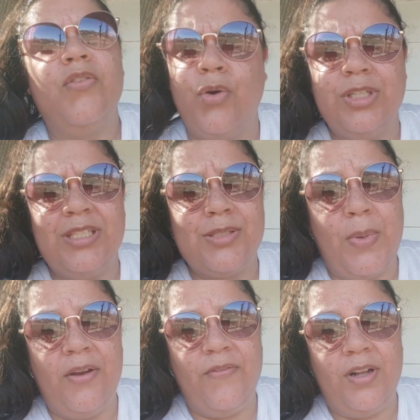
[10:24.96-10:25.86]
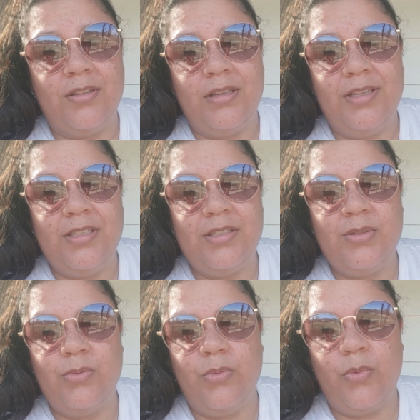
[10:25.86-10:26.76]
of course it's my fault,
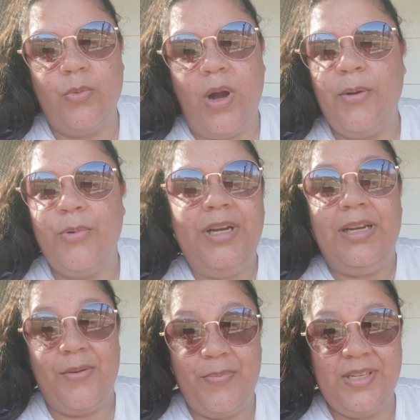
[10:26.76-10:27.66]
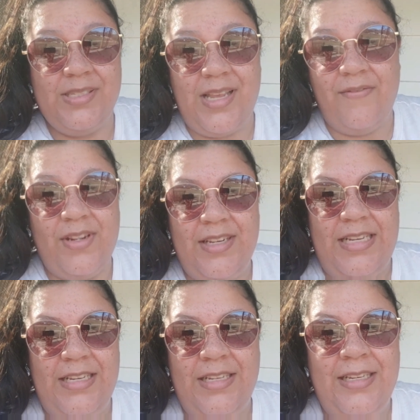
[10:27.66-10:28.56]
because why wouldn't it be
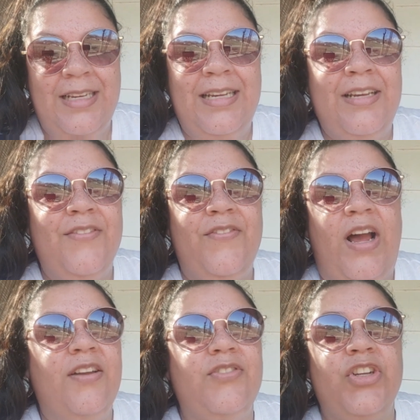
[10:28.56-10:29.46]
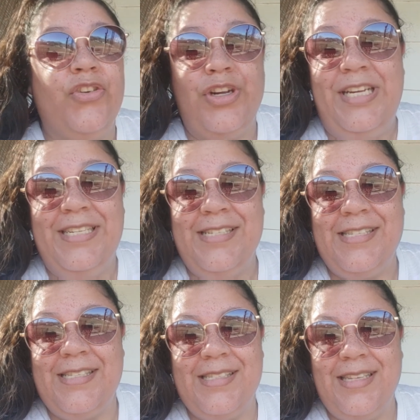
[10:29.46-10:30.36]
75 degrees
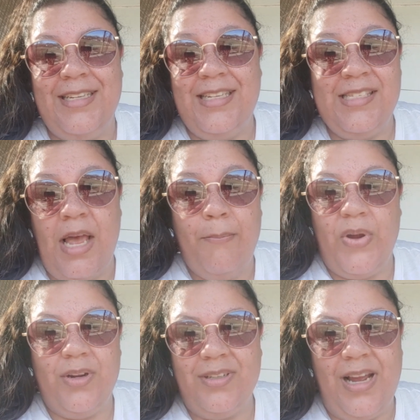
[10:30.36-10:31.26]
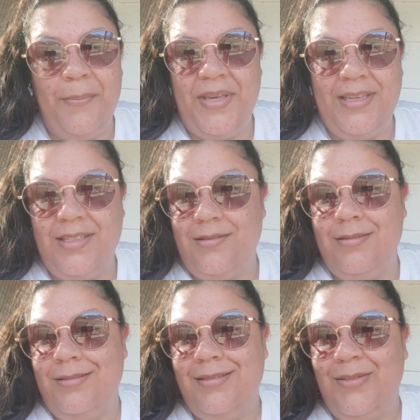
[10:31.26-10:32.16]
in December? I mean,
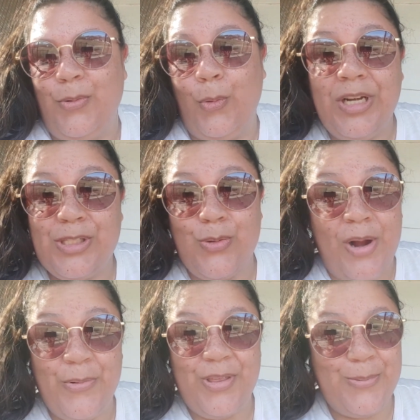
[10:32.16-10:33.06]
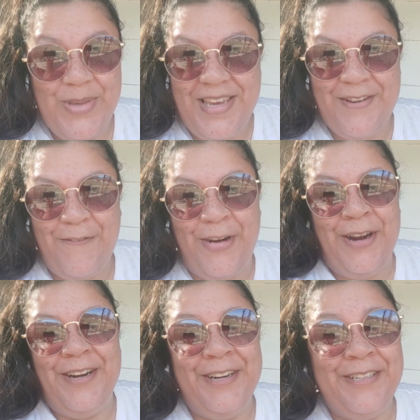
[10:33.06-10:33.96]
what's wrong with me
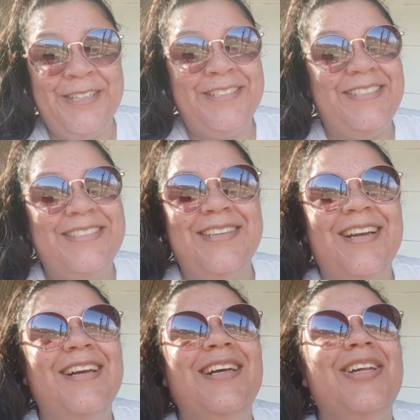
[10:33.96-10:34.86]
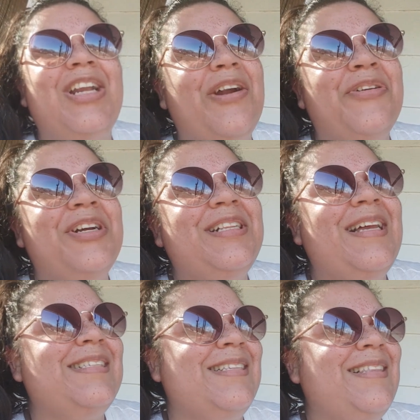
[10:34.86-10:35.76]
for not
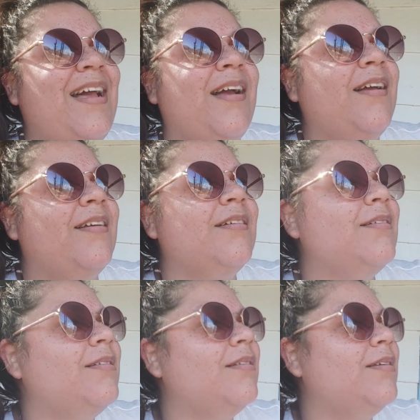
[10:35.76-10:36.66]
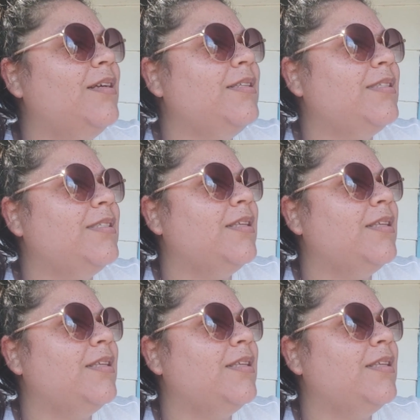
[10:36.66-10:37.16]
realizing that? It's,